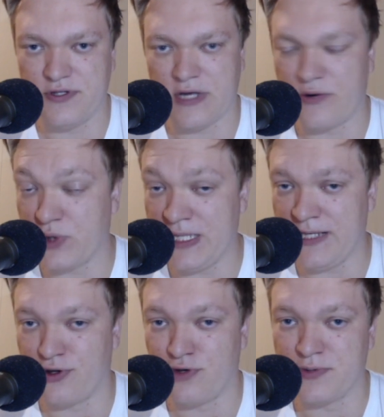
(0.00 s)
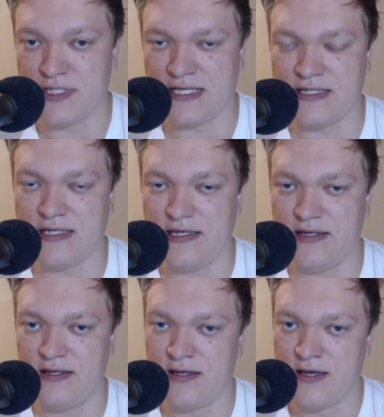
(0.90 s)
really hoped that
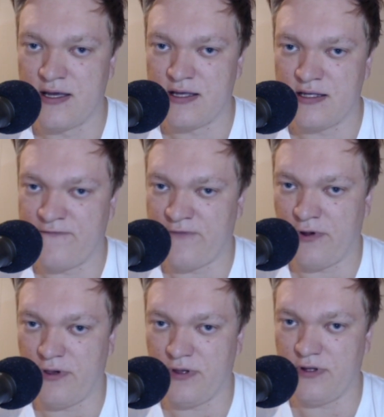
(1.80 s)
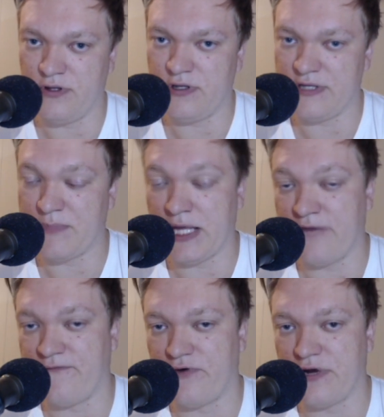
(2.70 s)
the
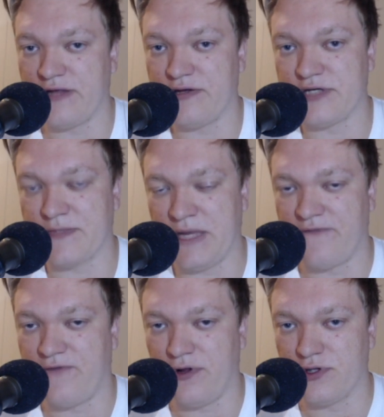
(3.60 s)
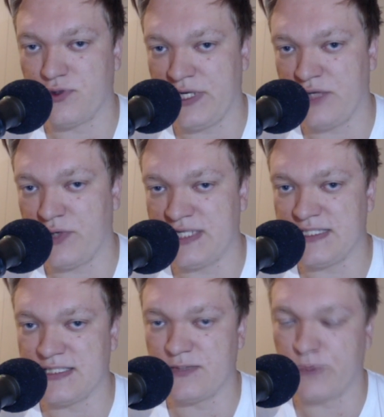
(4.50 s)
playoff for the Trackmania Fall 2020
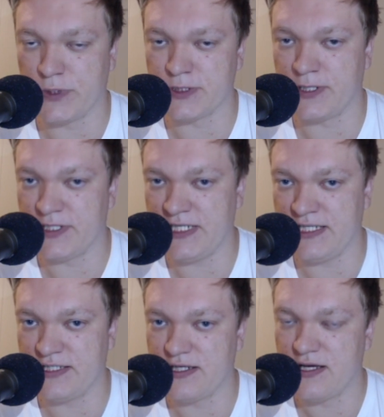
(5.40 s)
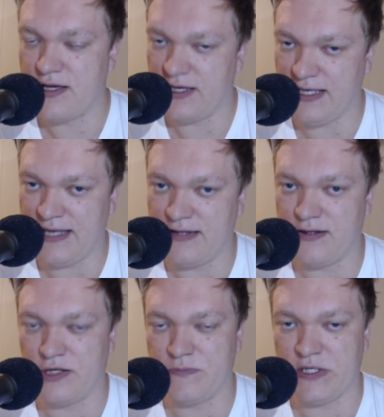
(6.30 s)
season was gonna change. Again,
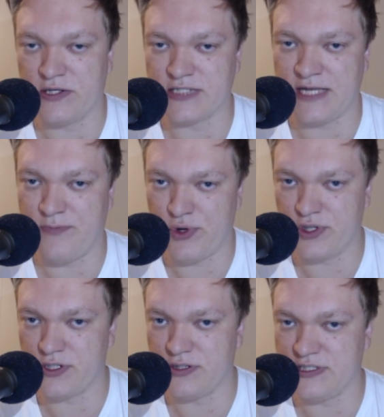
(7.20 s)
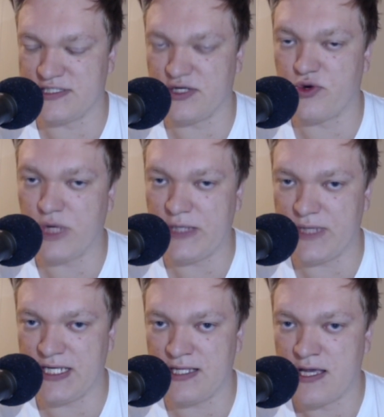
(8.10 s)
not because I personally disagree
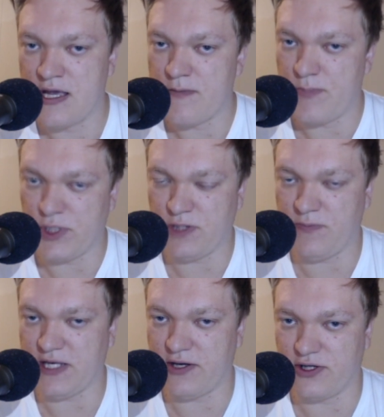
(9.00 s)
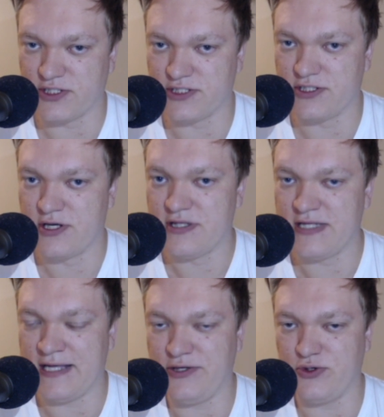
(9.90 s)
with it, but because
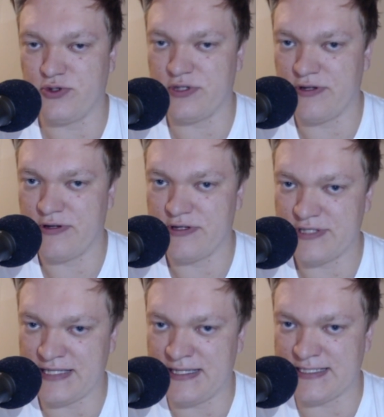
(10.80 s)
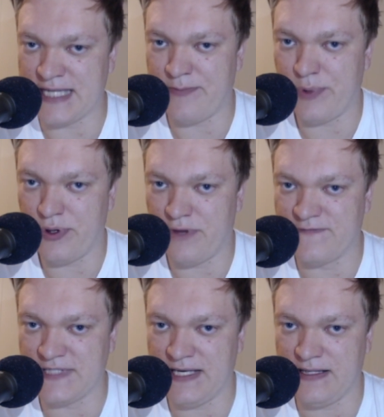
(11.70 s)
then you set an example of
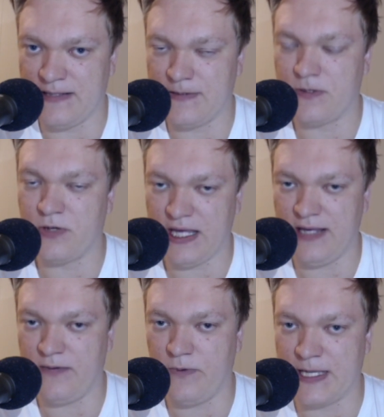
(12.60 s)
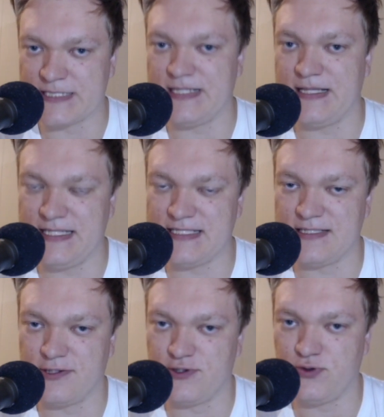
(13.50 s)
saying that, okay, we actually
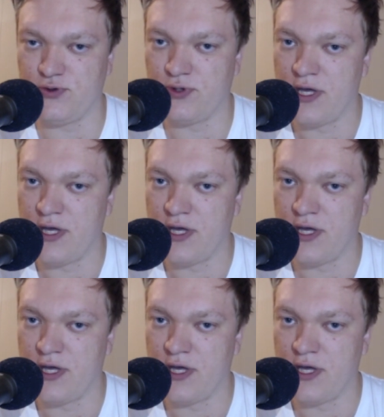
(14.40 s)
listen to